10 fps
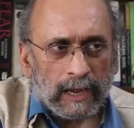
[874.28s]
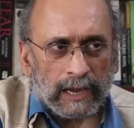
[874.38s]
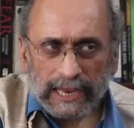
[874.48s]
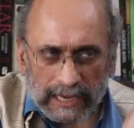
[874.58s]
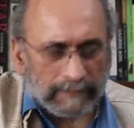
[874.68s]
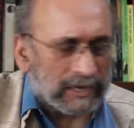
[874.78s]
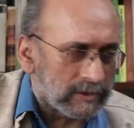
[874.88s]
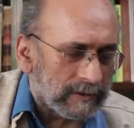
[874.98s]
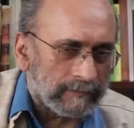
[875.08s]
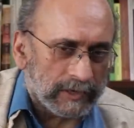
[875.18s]
Again, I am
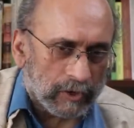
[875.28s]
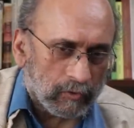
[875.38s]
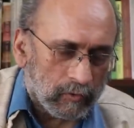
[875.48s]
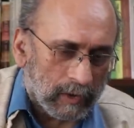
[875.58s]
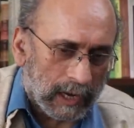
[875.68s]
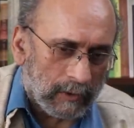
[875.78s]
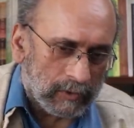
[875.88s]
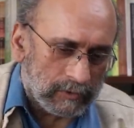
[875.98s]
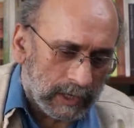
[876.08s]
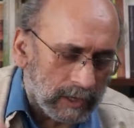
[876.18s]
interrupting you. I
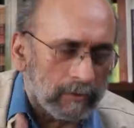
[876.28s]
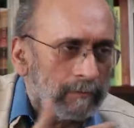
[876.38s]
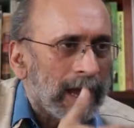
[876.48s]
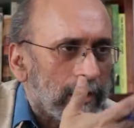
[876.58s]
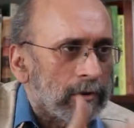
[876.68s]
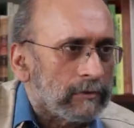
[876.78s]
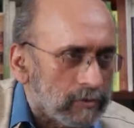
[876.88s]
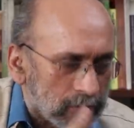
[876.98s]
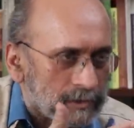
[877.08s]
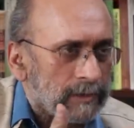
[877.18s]
want to take you back on
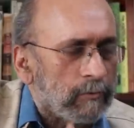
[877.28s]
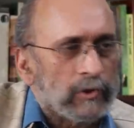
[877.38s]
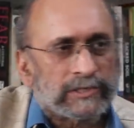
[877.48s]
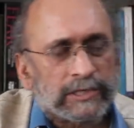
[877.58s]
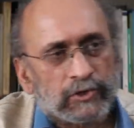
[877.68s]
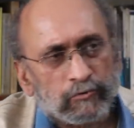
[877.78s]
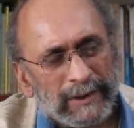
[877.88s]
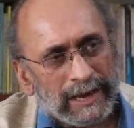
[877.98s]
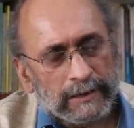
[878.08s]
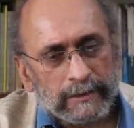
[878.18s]
two or three points that you
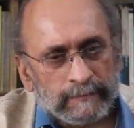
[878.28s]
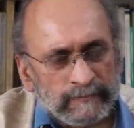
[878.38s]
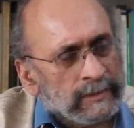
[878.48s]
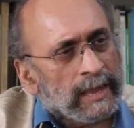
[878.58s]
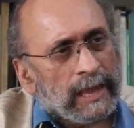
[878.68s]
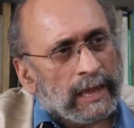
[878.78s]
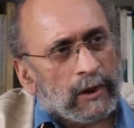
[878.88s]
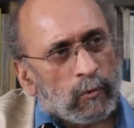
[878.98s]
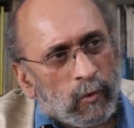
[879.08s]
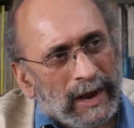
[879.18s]
made.
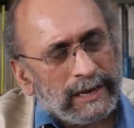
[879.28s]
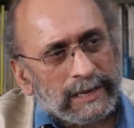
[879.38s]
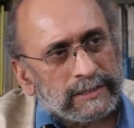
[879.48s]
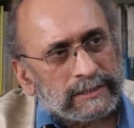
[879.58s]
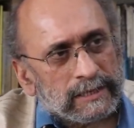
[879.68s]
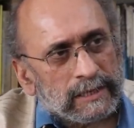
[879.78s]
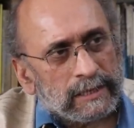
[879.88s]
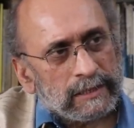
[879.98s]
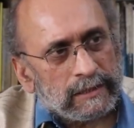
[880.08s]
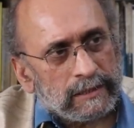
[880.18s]
One is
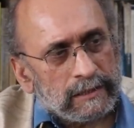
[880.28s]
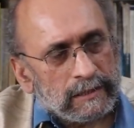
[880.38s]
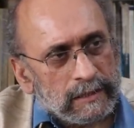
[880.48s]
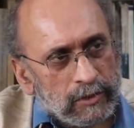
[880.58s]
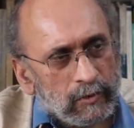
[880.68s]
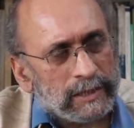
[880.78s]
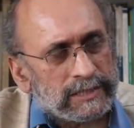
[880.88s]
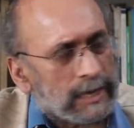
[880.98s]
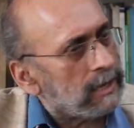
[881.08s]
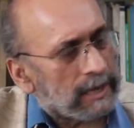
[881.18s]
you are
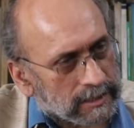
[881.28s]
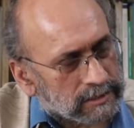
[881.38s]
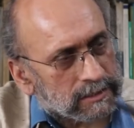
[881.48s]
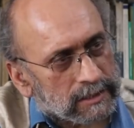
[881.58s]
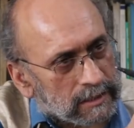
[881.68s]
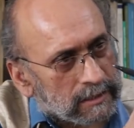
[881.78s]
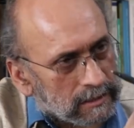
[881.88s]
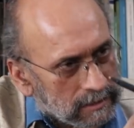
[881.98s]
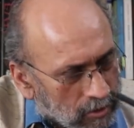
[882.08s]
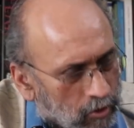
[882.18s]
saying, yes,
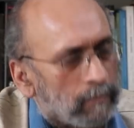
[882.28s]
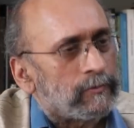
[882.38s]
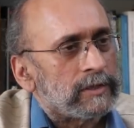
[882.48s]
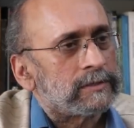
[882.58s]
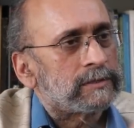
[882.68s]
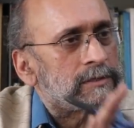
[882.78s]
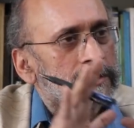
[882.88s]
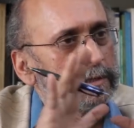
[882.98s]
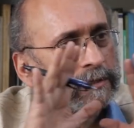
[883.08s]
the corporates